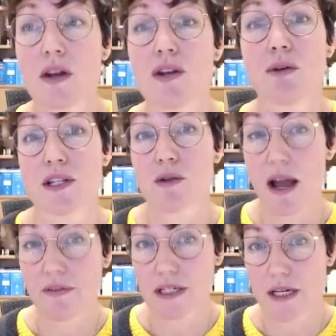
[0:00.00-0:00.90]
known as
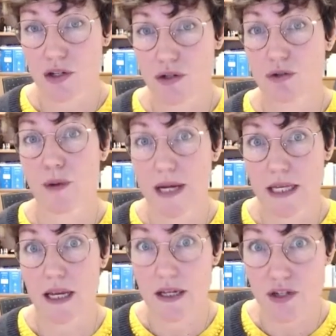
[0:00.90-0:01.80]
gravitational
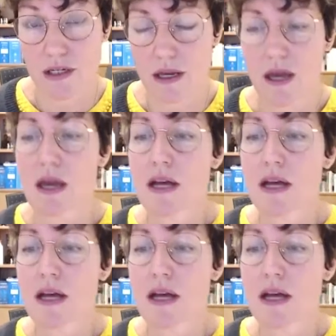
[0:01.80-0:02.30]
radiation.